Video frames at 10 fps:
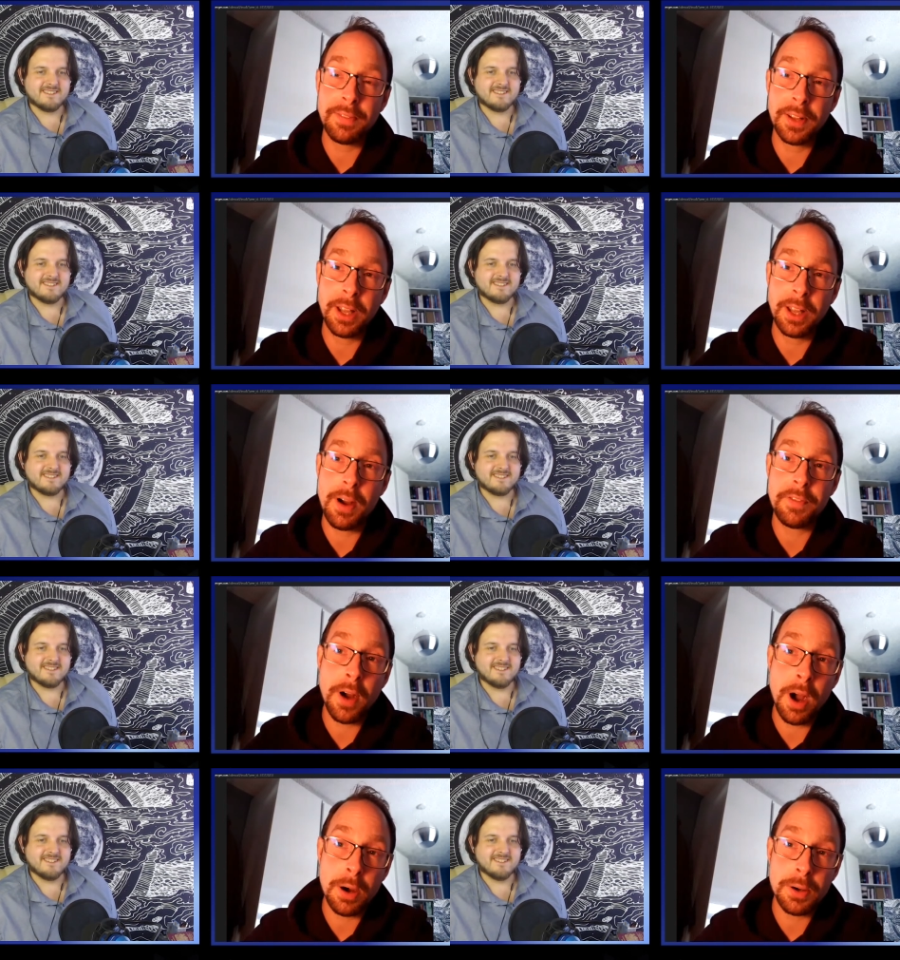Speaker 1: in the
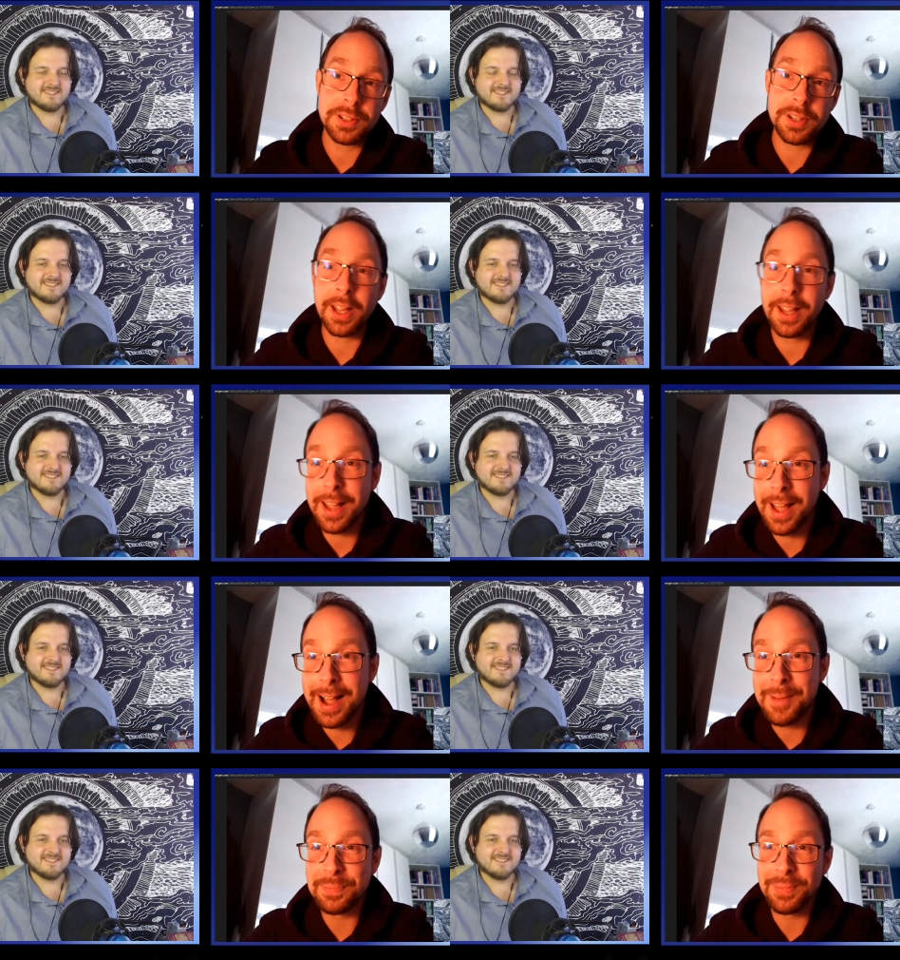UFOs, the
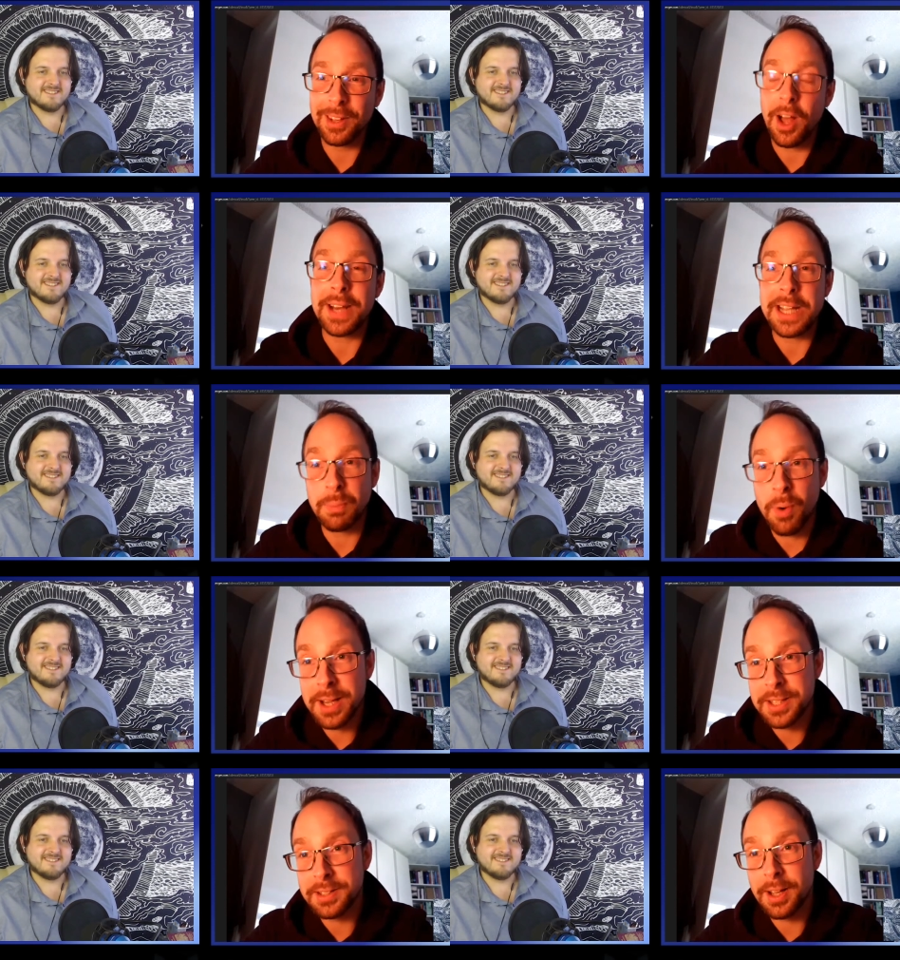uh, Loch Ness
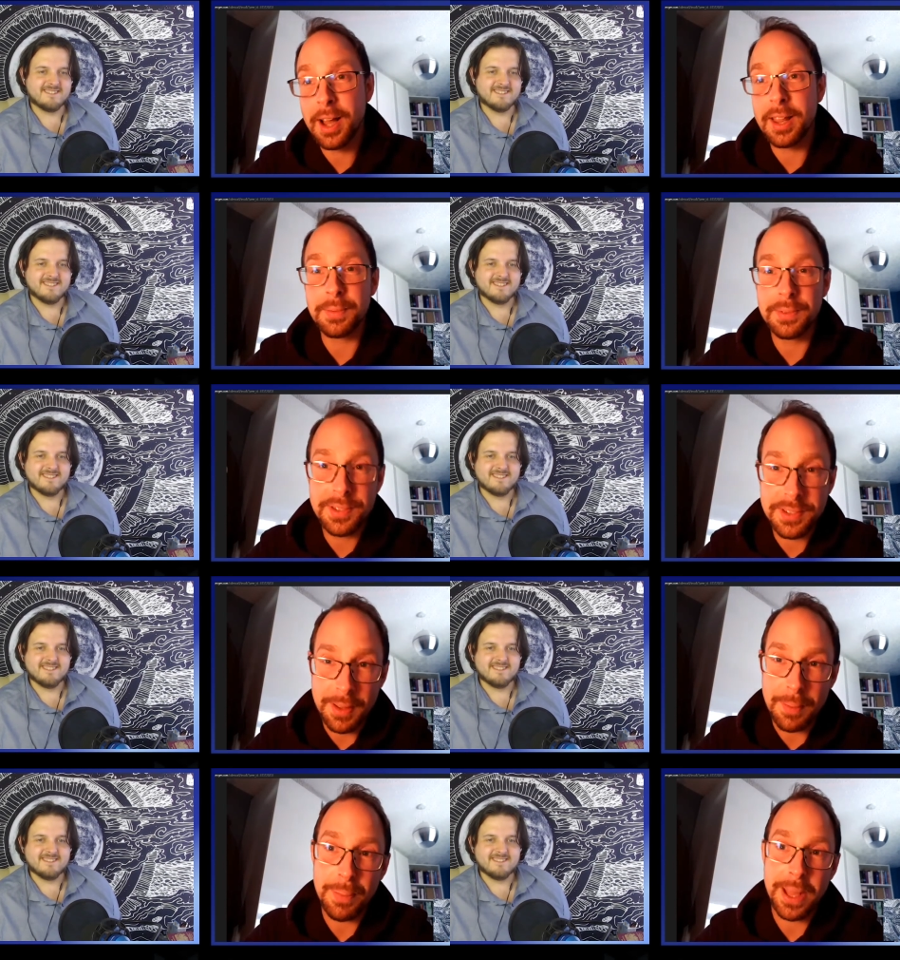monster, the,
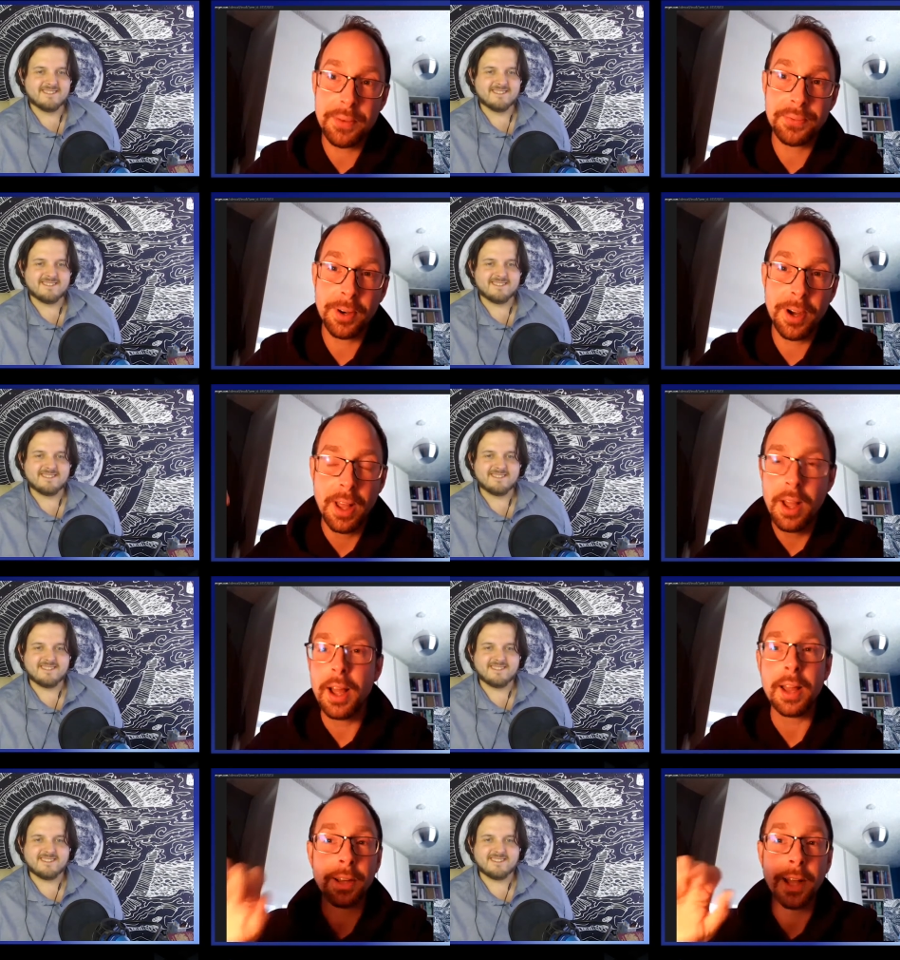the Bigfoot,
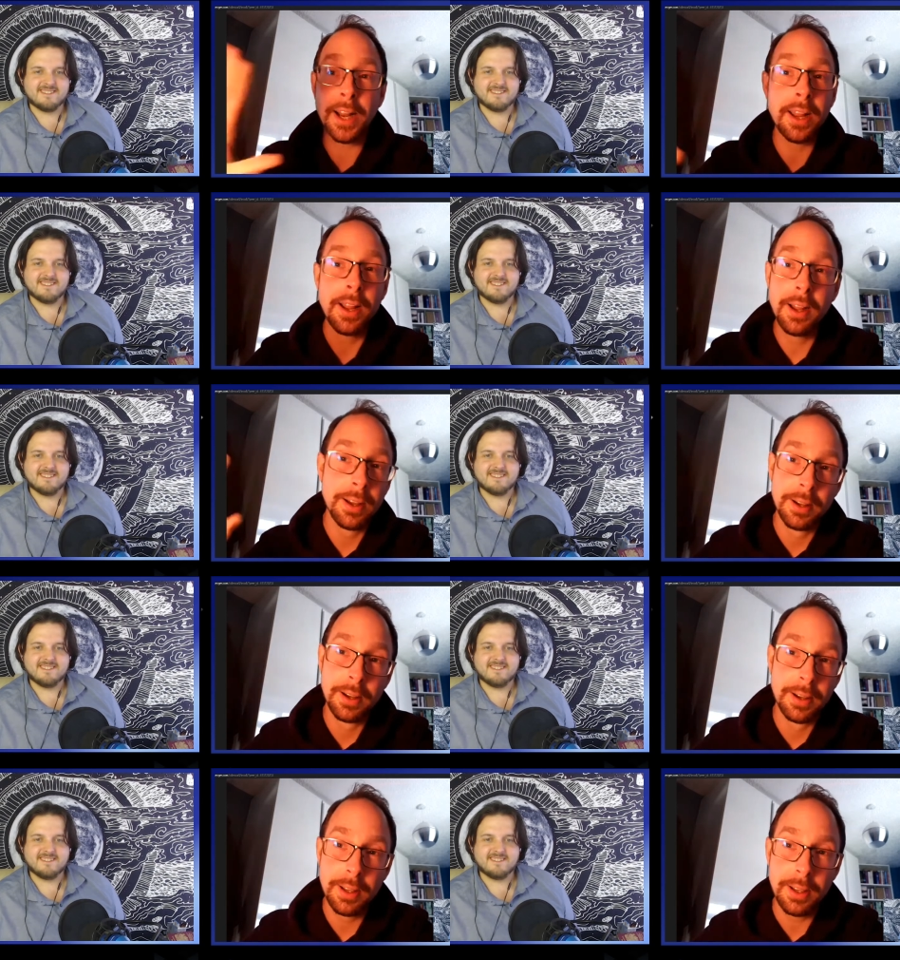that uh, lady?"
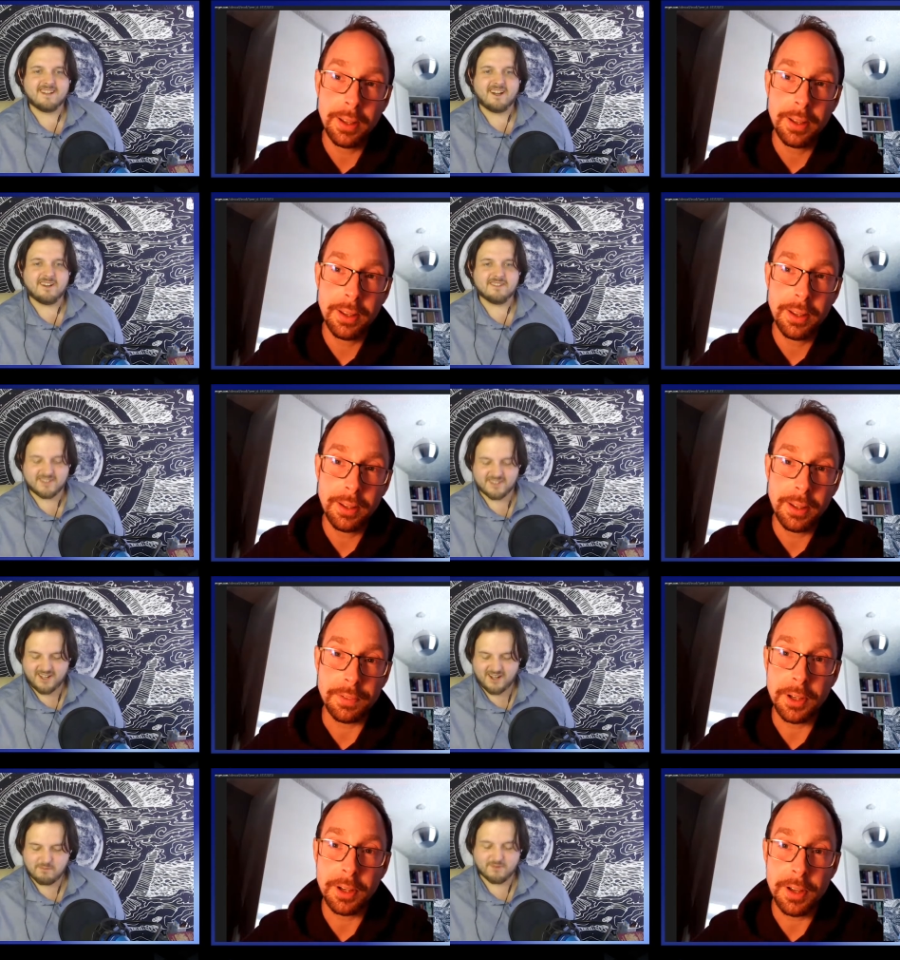
Speaker 2: Uh, uh, if
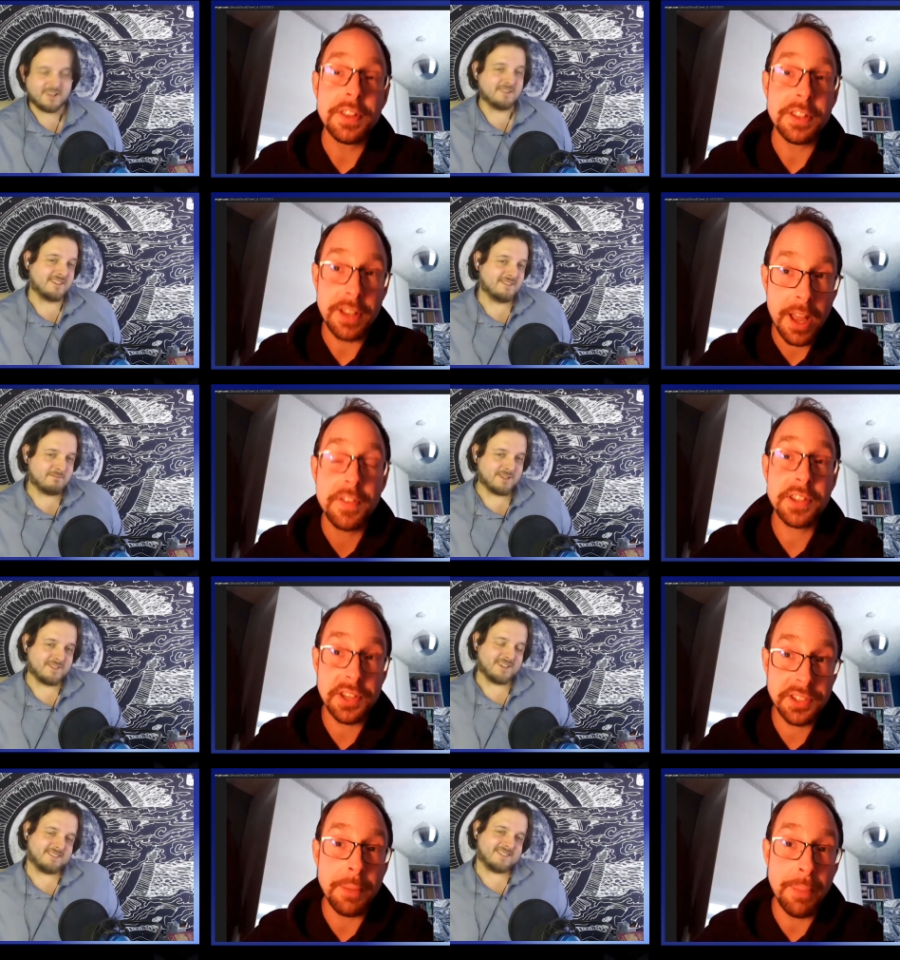you if there's, if there's a
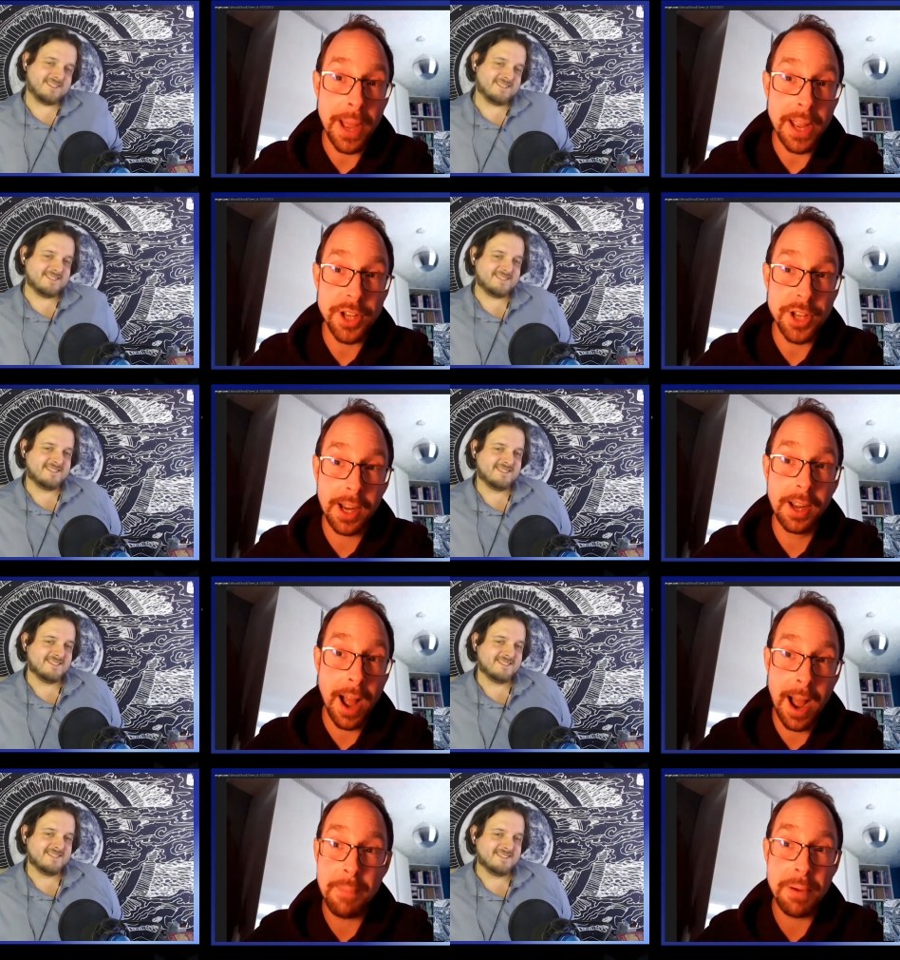steady
Speaker 1: paycheck,
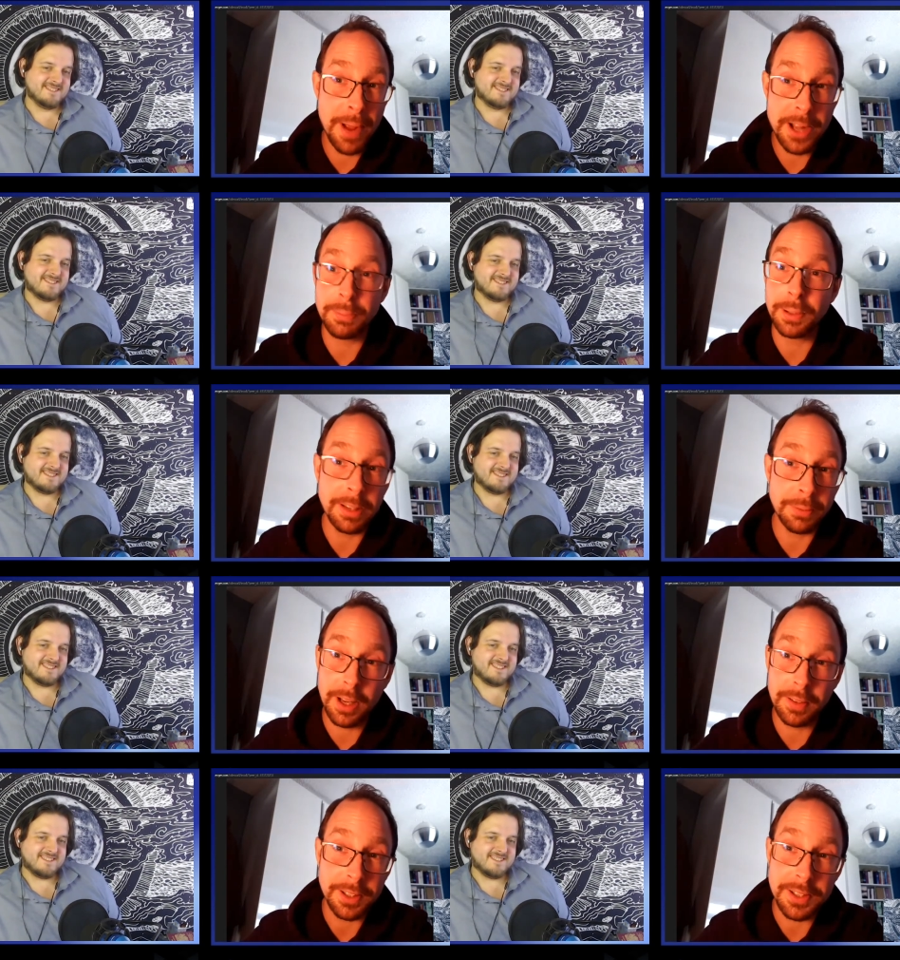I am prepared to believe
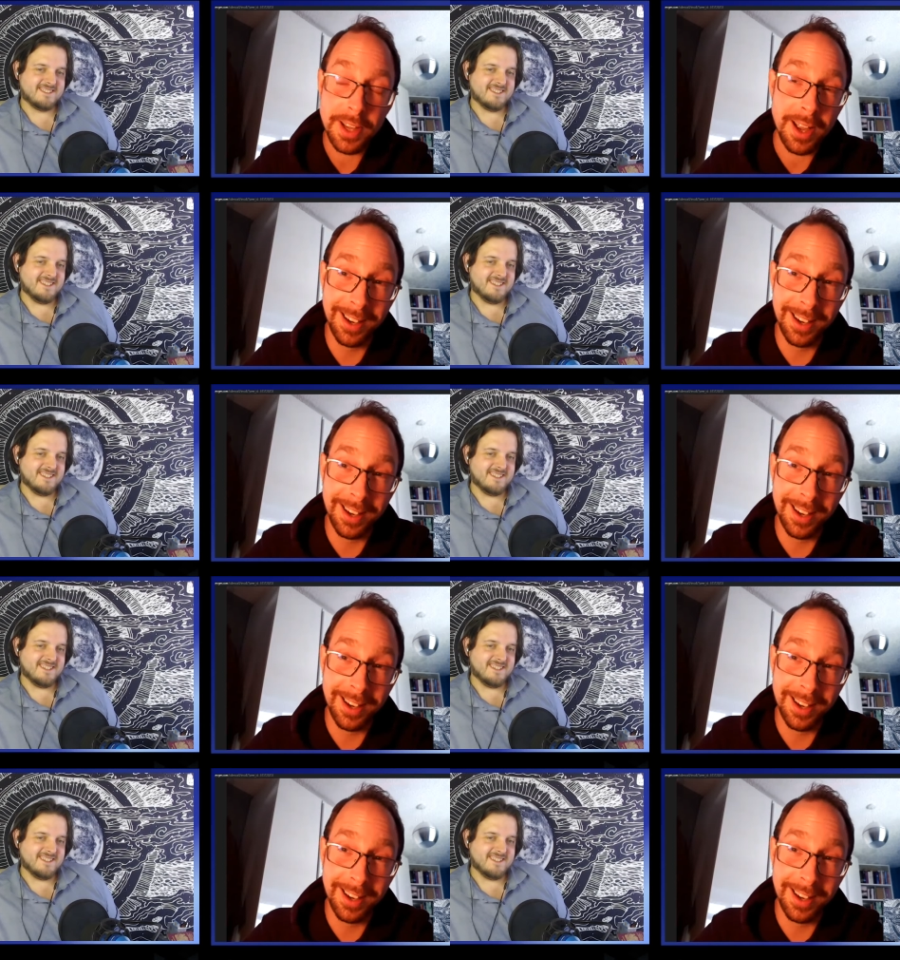whatever you say.